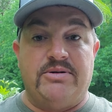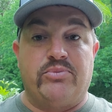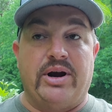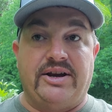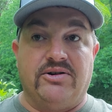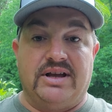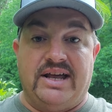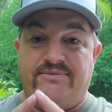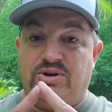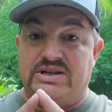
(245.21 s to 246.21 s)
to break your
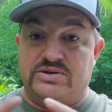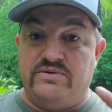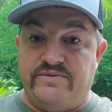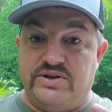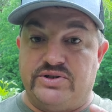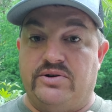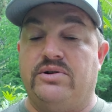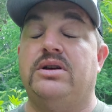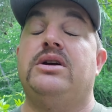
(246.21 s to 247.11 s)
line if you get 2 fish on.